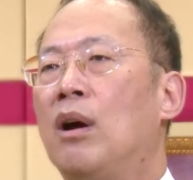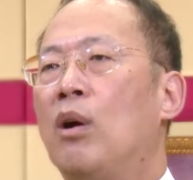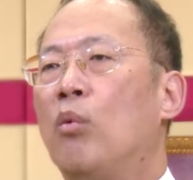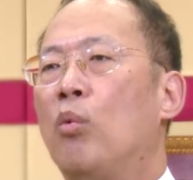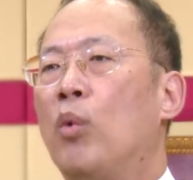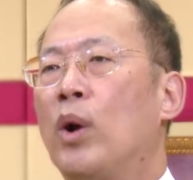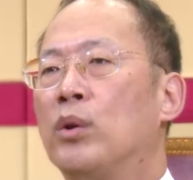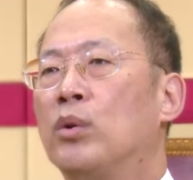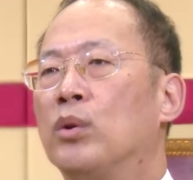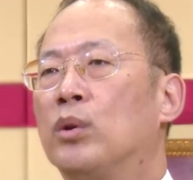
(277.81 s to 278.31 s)

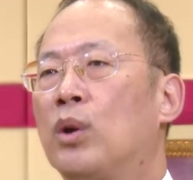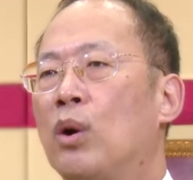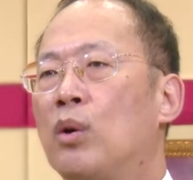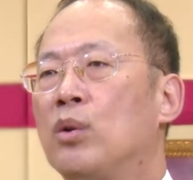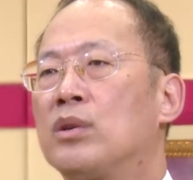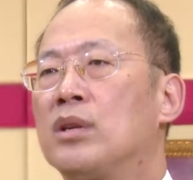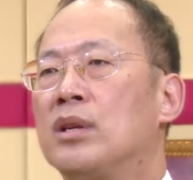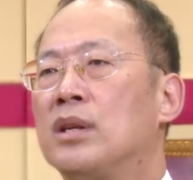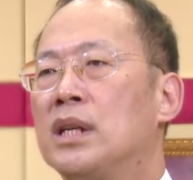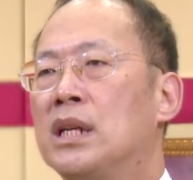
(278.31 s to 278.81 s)
when you
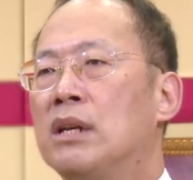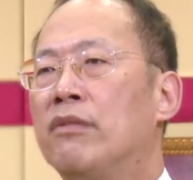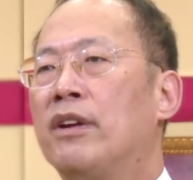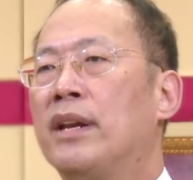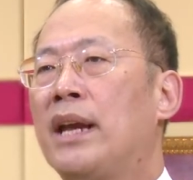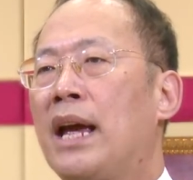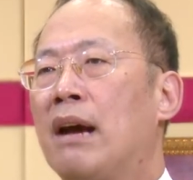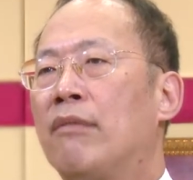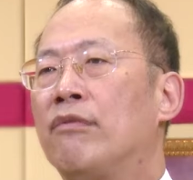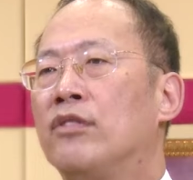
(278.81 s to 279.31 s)
don't even
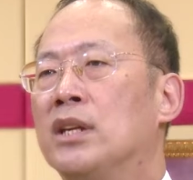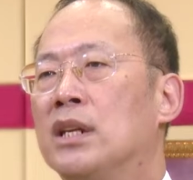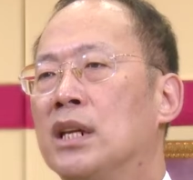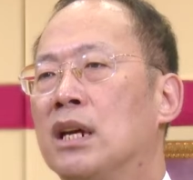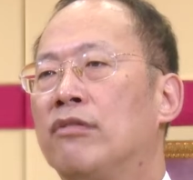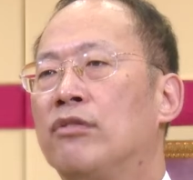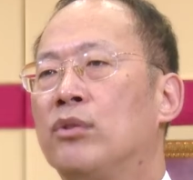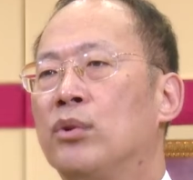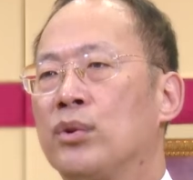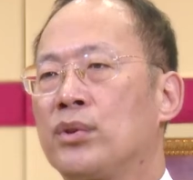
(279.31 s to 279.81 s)
have
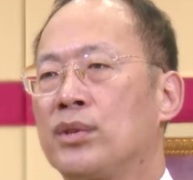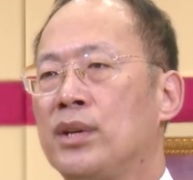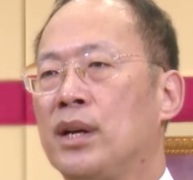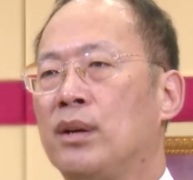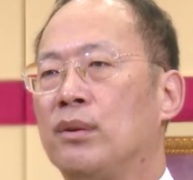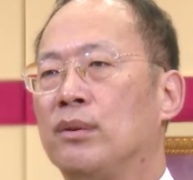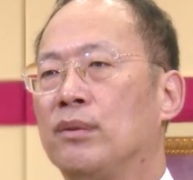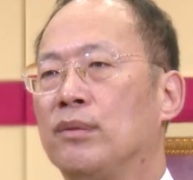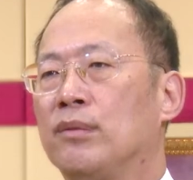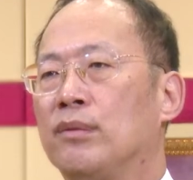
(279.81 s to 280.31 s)
enough yourself.